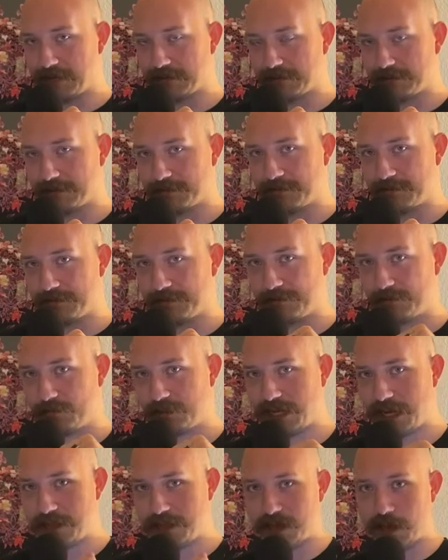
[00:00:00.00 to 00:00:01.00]

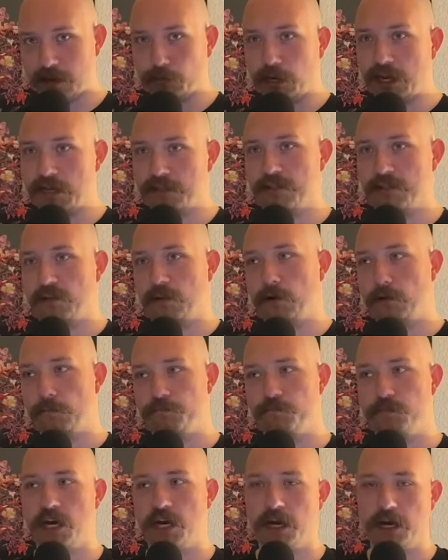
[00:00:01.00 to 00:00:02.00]
side that way. So
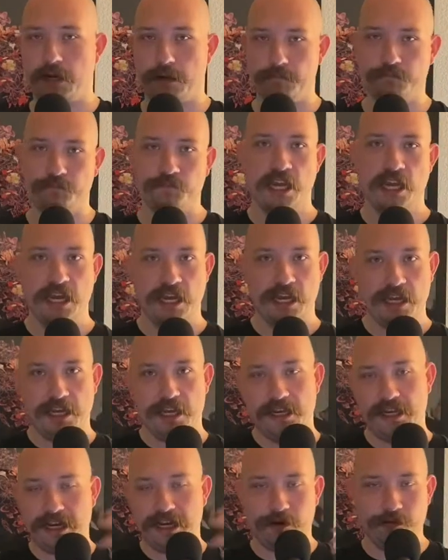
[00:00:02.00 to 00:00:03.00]

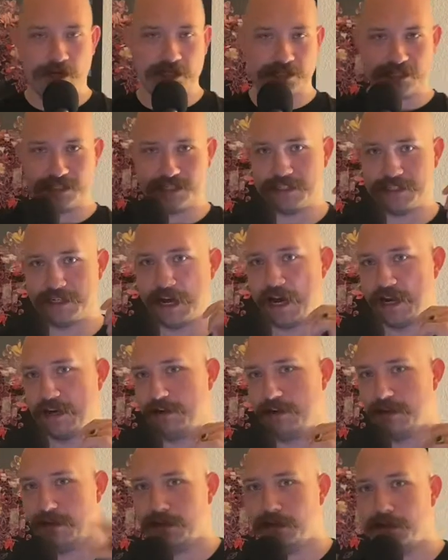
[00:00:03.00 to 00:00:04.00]
anyways, this is not
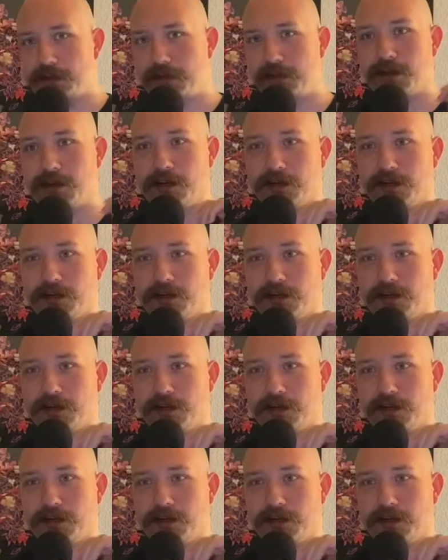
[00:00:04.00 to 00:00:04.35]
a